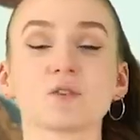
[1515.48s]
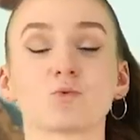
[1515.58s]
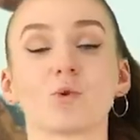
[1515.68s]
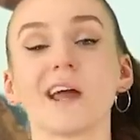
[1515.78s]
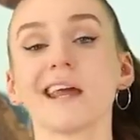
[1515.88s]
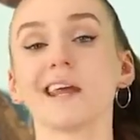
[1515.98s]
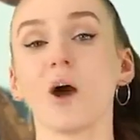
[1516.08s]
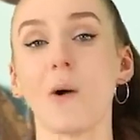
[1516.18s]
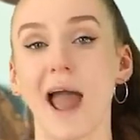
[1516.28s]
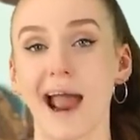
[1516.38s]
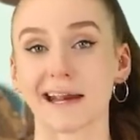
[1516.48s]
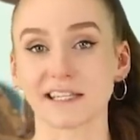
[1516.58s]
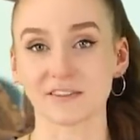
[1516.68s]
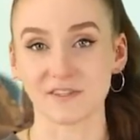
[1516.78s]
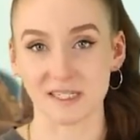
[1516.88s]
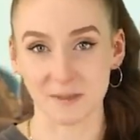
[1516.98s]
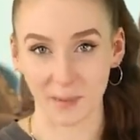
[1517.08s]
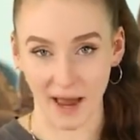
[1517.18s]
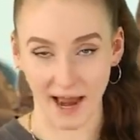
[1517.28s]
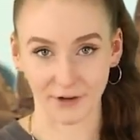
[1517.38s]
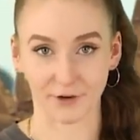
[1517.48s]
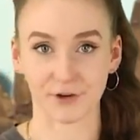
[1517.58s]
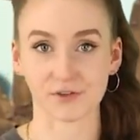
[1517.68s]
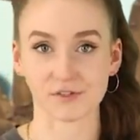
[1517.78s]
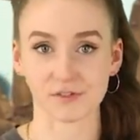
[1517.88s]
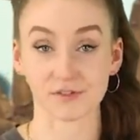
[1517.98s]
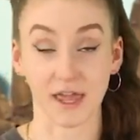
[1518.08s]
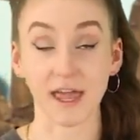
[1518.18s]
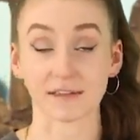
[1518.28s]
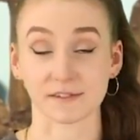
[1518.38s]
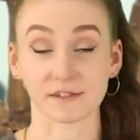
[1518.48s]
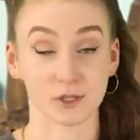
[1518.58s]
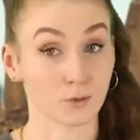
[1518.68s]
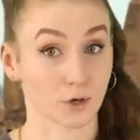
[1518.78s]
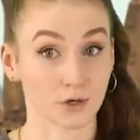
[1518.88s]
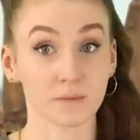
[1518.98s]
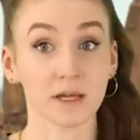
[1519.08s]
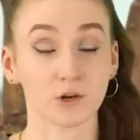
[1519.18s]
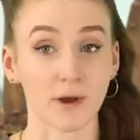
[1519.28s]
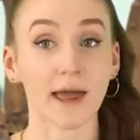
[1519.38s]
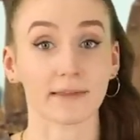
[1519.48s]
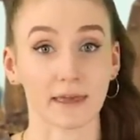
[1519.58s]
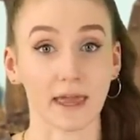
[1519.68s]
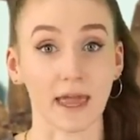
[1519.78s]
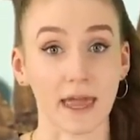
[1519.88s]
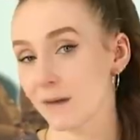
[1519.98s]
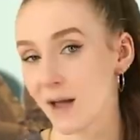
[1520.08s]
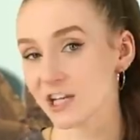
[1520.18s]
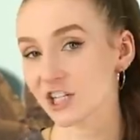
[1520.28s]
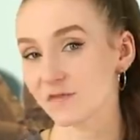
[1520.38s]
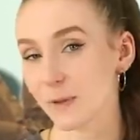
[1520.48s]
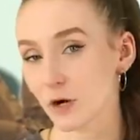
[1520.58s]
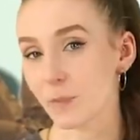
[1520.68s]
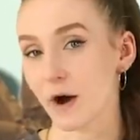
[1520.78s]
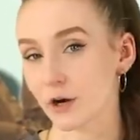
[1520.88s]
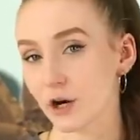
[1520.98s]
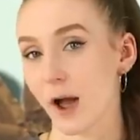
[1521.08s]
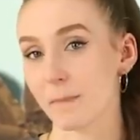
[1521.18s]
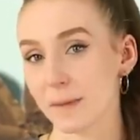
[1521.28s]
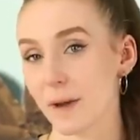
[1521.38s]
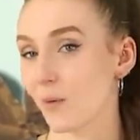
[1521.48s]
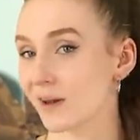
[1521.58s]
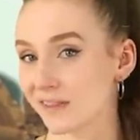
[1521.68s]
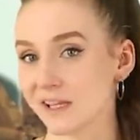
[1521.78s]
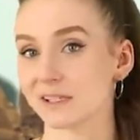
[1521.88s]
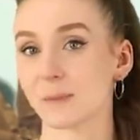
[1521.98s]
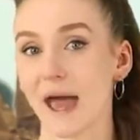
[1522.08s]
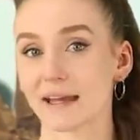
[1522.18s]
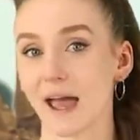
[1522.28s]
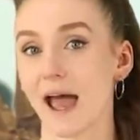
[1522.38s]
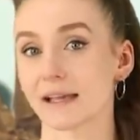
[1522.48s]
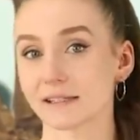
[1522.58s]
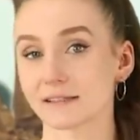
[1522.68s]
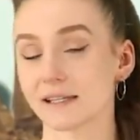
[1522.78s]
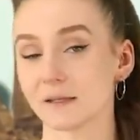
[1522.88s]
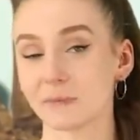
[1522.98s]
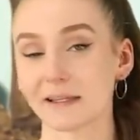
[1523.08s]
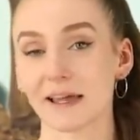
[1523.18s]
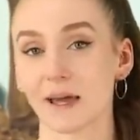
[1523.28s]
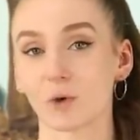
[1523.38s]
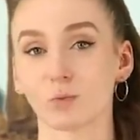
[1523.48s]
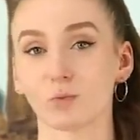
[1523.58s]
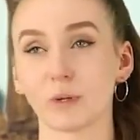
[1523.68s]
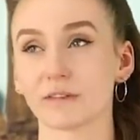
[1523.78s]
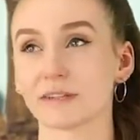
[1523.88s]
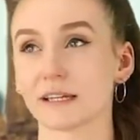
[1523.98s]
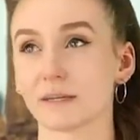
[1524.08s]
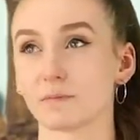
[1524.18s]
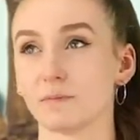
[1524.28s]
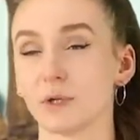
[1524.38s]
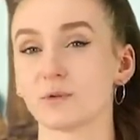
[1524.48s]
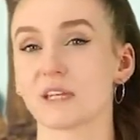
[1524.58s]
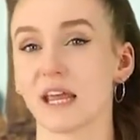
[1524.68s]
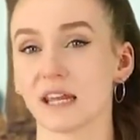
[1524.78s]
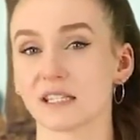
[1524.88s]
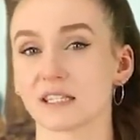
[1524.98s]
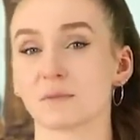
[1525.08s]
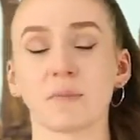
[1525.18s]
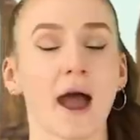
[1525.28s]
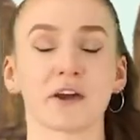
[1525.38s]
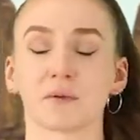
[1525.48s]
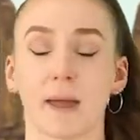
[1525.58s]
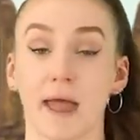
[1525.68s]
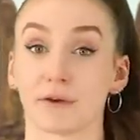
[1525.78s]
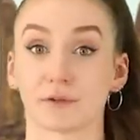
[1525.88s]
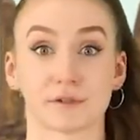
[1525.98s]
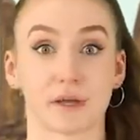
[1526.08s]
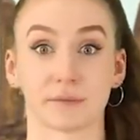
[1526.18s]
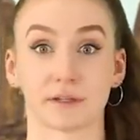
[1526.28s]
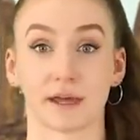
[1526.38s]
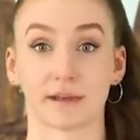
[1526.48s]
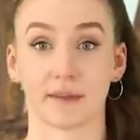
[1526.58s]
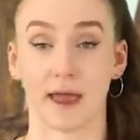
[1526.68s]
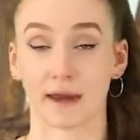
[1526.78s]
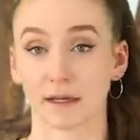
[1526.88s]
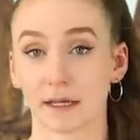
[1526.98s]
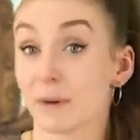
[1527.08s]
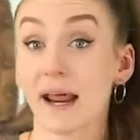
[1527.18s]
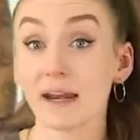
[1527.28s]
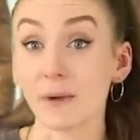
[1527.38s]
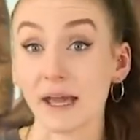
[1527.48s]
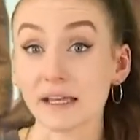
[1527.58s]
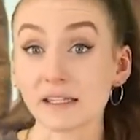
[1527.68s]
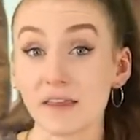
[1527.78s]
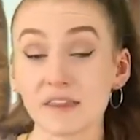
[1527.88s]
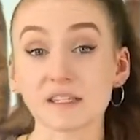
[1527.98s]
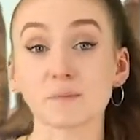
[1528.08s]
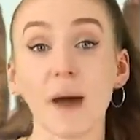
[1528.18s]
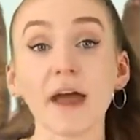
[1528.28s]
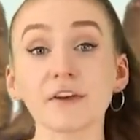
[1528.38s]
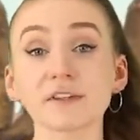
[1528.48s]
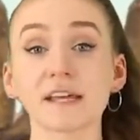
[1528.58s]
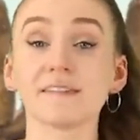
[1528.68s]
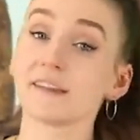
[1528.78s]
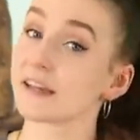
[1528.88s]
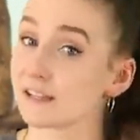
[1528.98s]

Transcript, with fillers: the radioactive spiders. Yes, you heard me correctly. Imagine if Peter Parker got bit by one of these bad guys. He'd be like a weirdly mutated Spider-Man or something like that. But anyways, the spiders in the